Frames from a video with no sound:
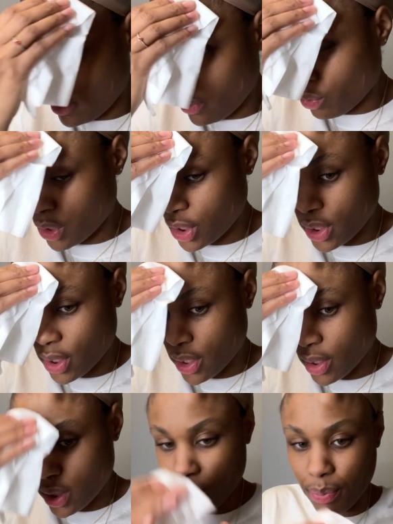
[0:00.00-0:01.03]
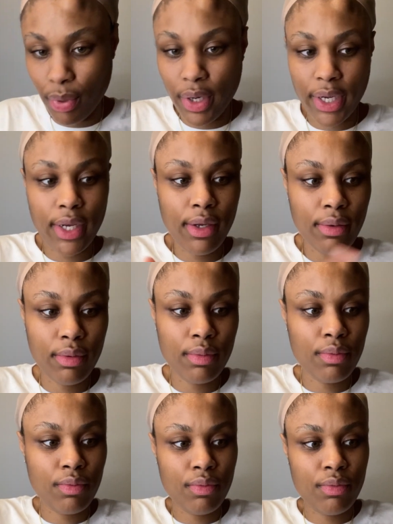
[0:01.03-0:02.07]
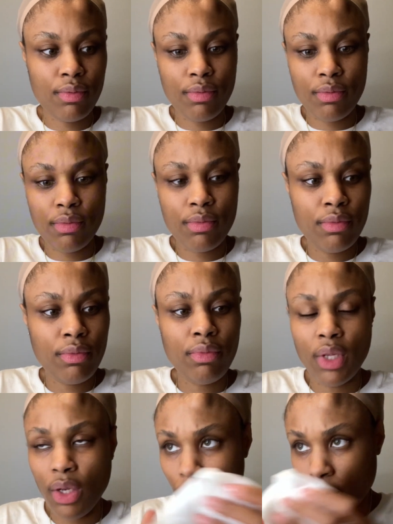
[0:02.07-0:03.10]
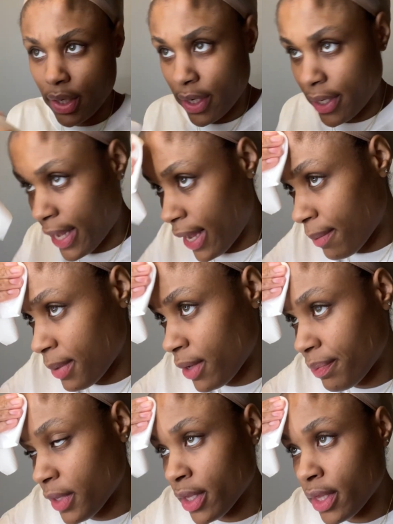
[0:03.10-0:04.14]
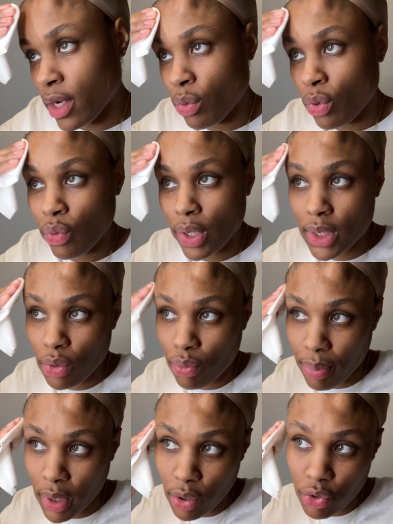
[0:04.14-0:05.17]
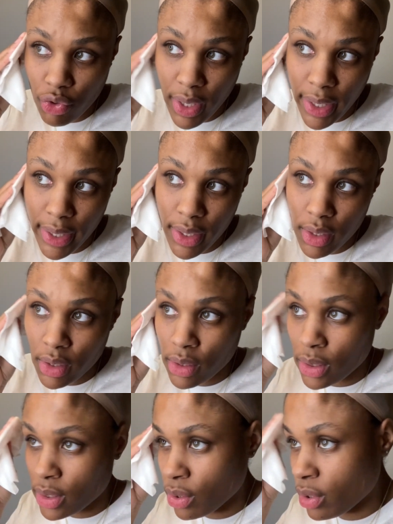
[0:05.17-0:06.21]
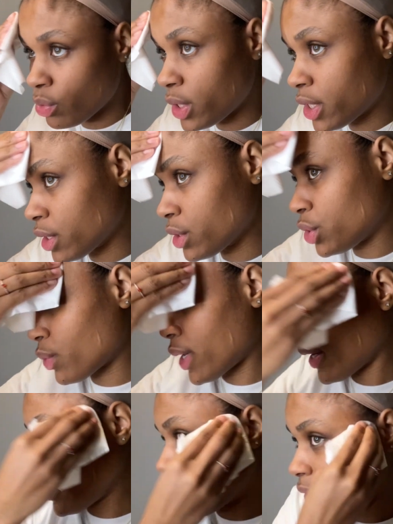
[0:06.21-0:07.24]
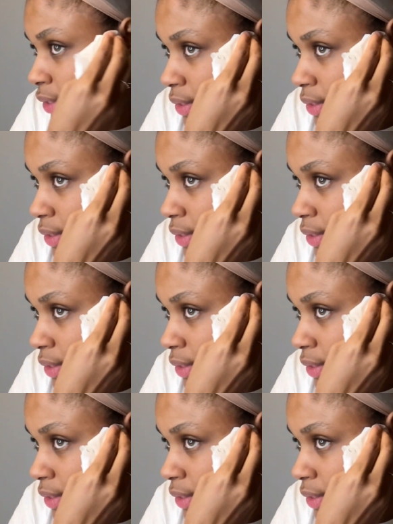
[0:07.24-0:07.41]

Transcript: We're just gonna spray and we're gonna dab it. And then we're going to blow dry so that we can dry